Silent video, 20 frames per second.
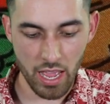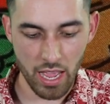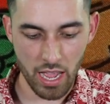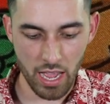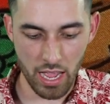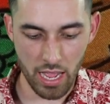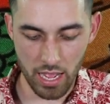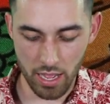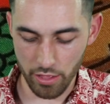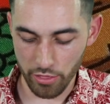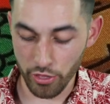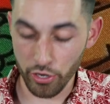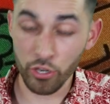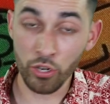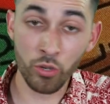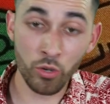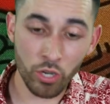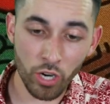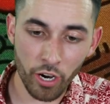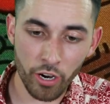The
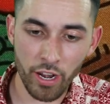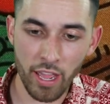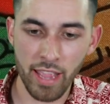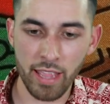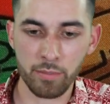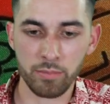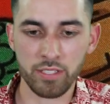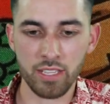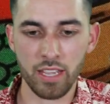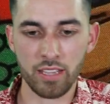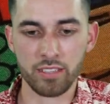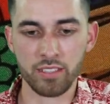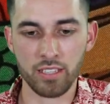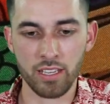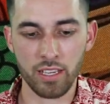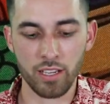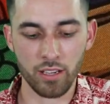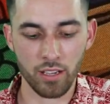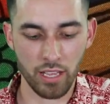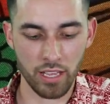new card I am
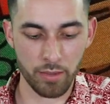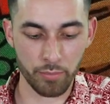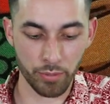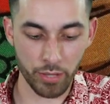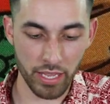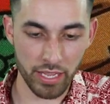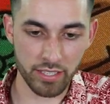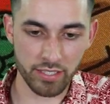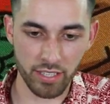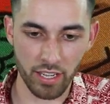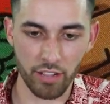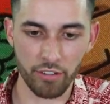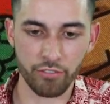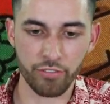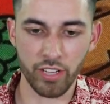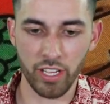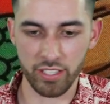testing in place of